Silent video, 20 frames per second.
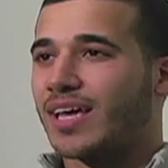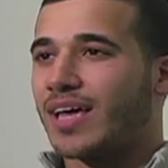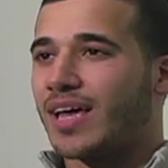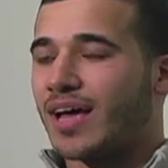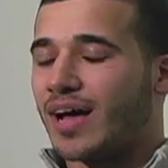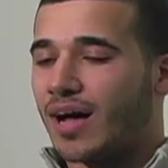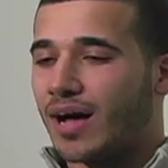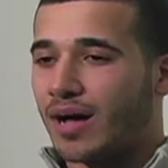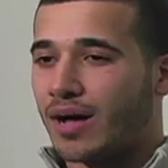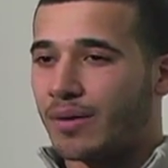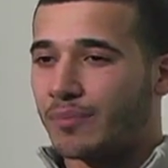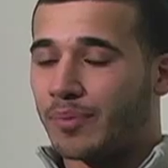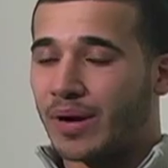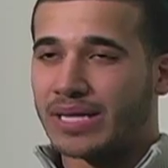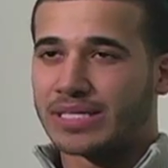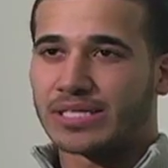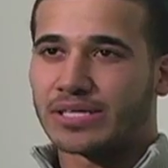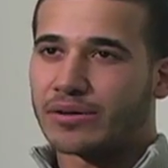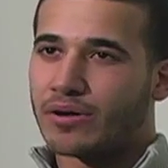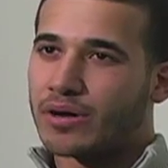but I
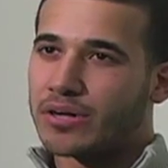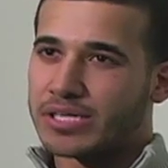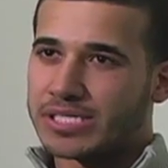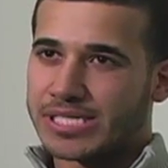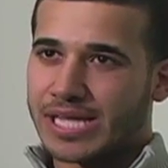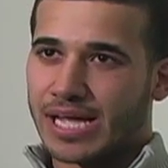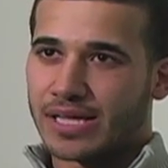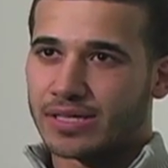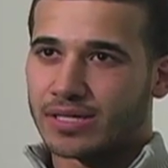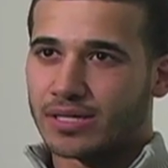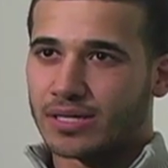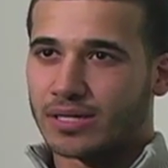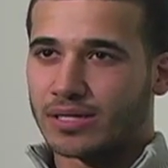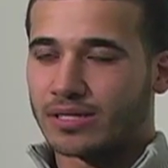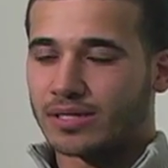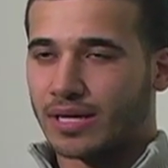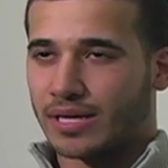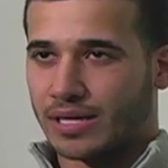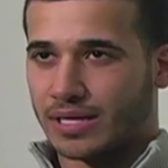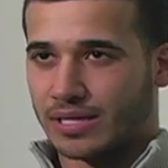didn't understand
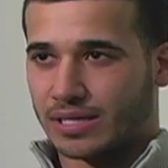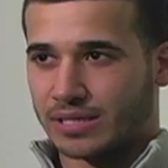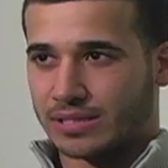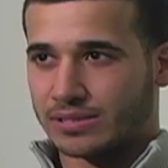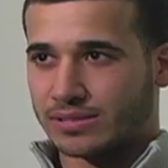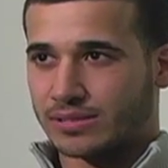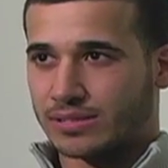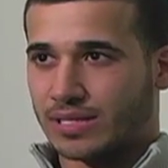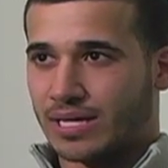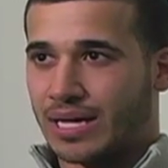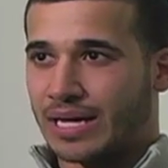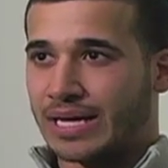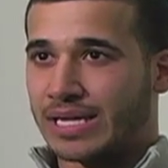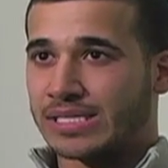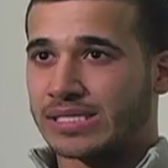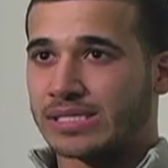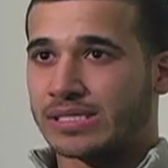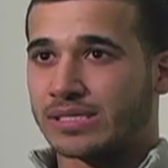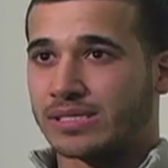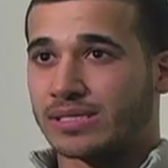
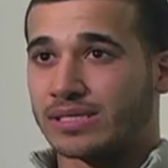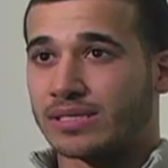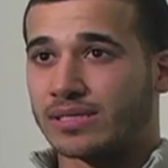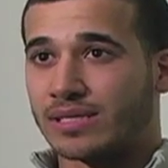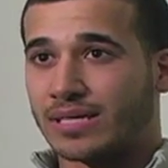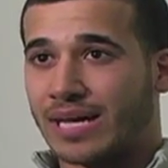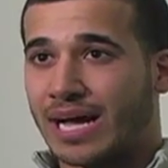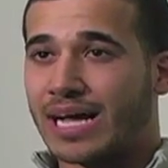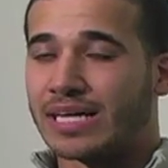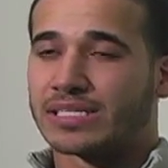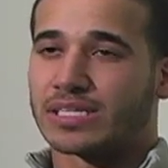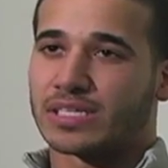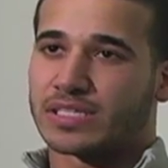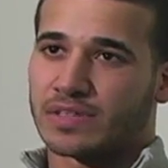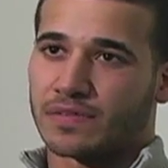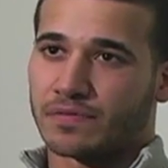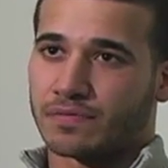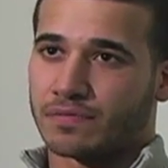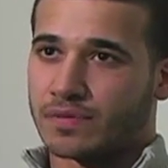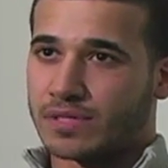the context
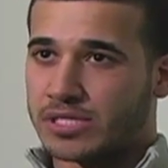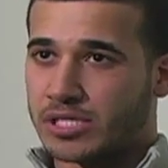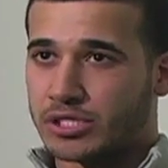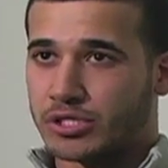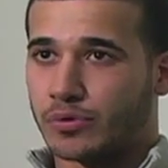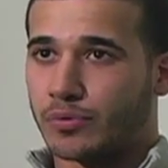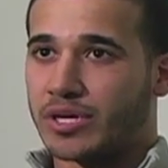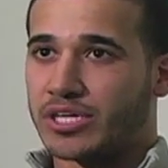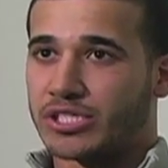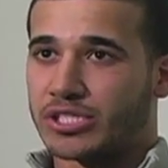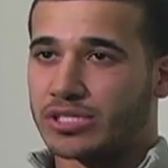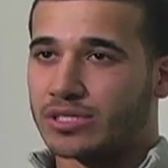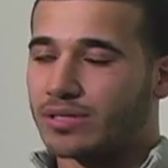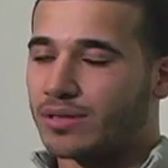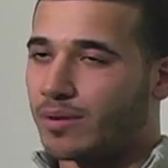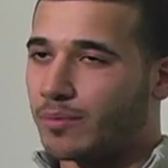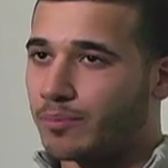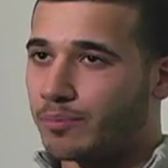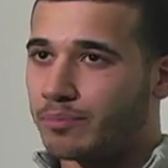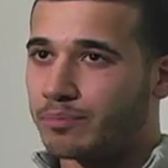of the situation.
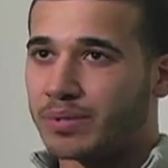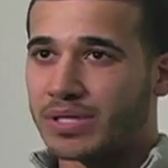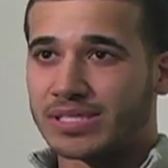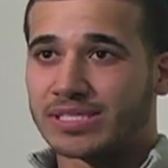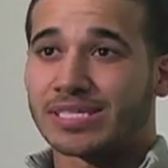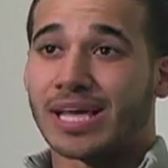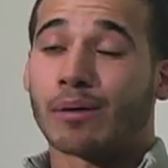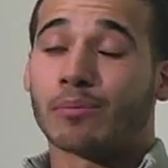Buildings got